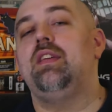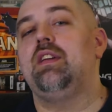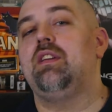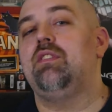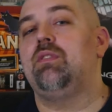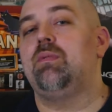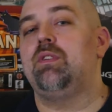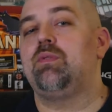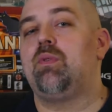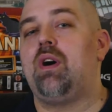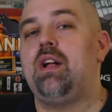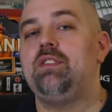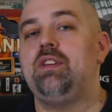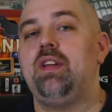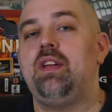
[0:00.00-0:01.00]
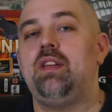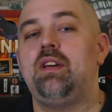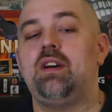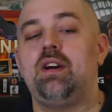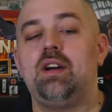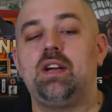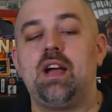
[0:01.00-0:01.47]
Thank you so much for watching.
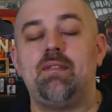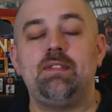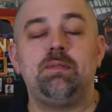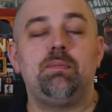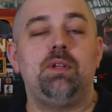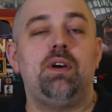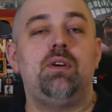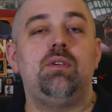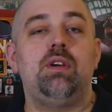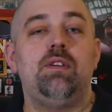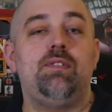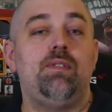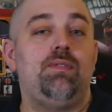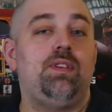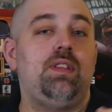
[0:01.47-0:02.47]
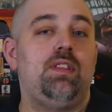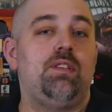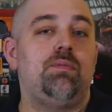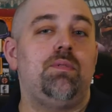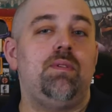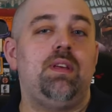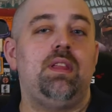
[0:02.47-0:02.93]
Uh, comments below if you've seen
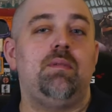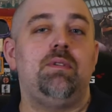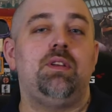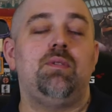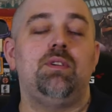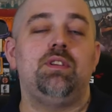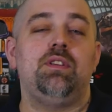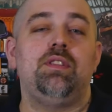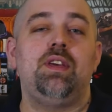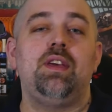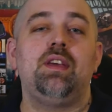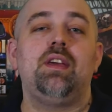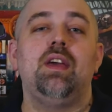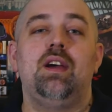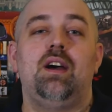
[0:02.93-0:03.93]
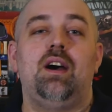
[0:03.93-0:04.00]
this movie, let me know what you think.